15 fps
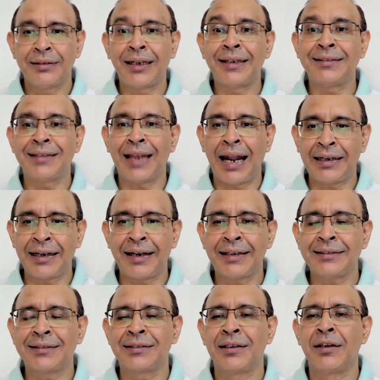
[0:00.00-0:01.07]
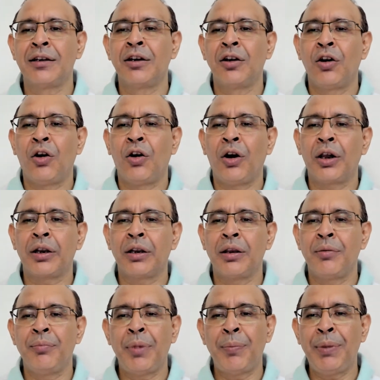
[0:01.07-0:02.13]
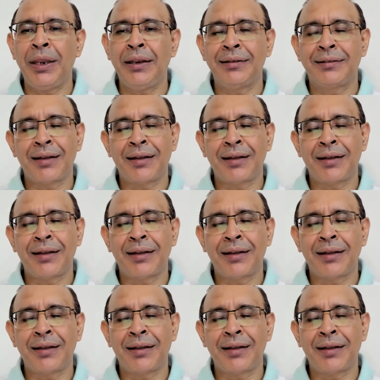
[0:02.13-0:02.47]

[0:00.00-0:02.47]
that is Atrax, or maybe